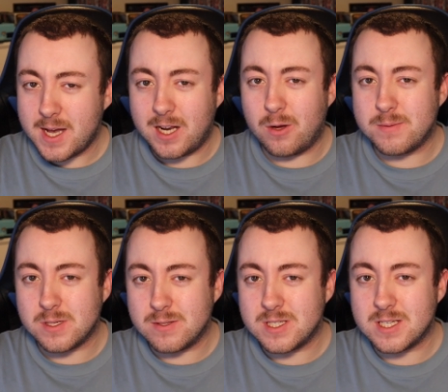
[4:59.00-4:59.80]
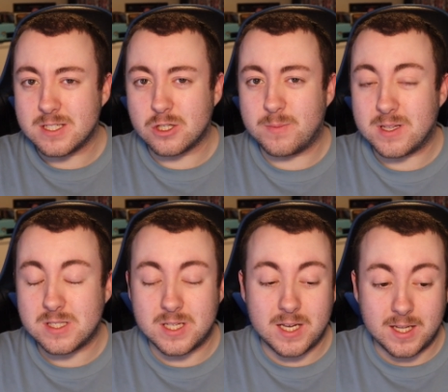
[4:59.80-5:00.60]
I know episode 6 has come
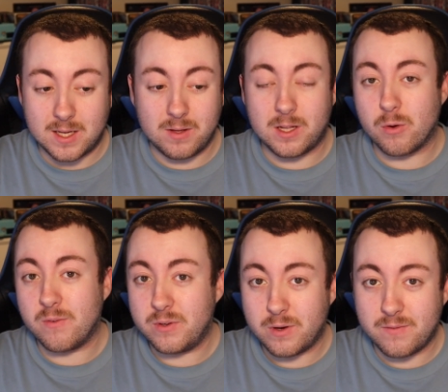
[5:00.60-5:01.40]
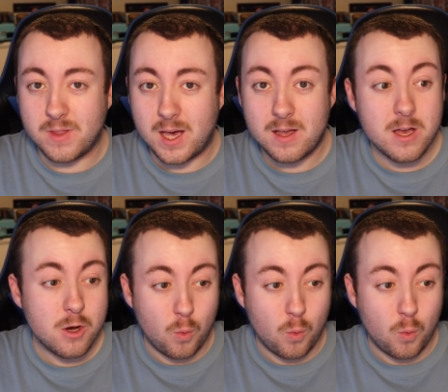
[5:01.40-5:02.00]
out today, and I'll get a review out for that